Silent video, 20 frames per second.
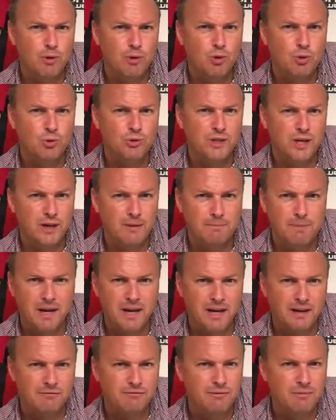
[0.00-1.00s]
balls. He can
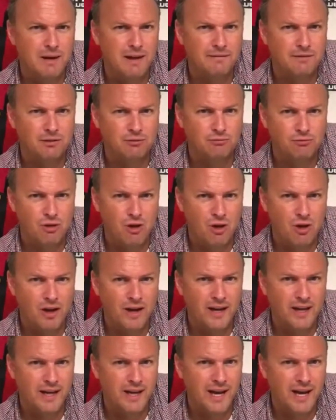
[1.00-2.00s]
ping it from left to
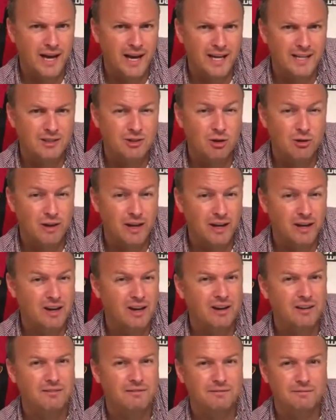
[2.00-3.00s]
right. He's got that
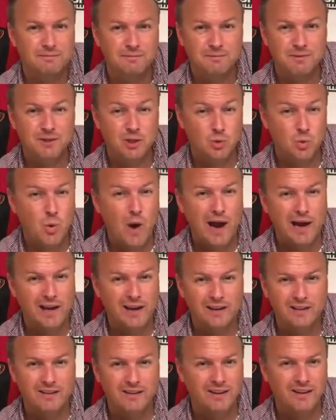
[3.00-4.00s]
kind of
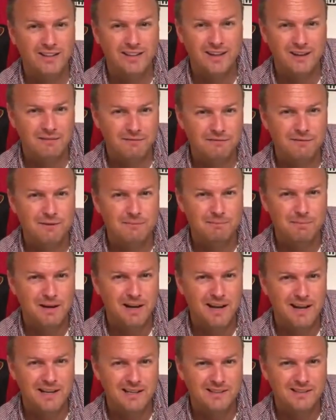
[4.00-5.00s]
swagger that I love from
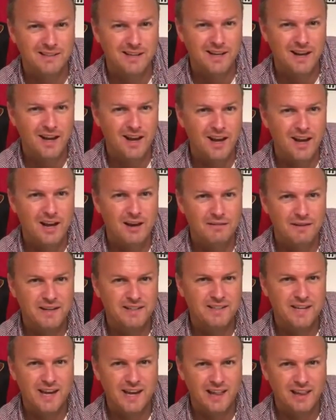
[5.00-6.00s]
players of
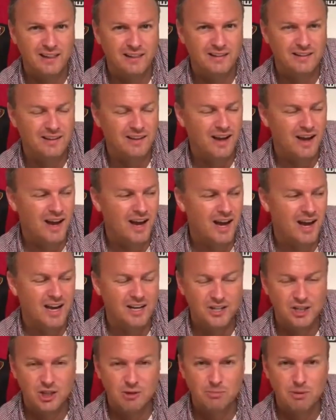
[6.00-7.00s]
his ilk.
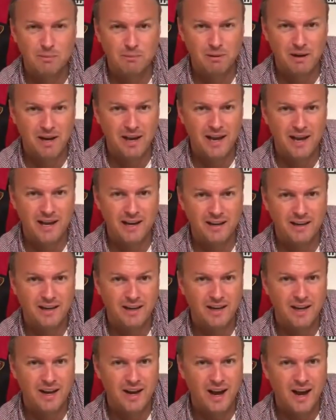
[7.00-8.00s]
Should be playing
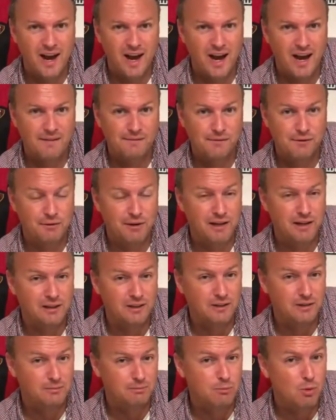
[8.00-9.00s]
for
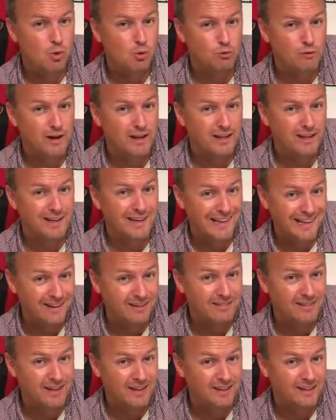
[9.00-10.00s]
England more regularly,
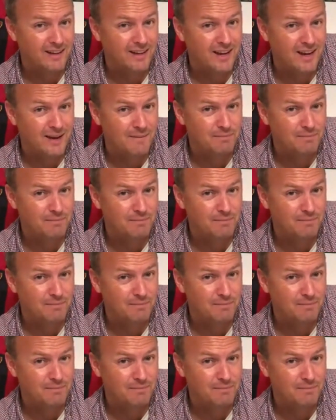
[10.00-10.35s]
I think.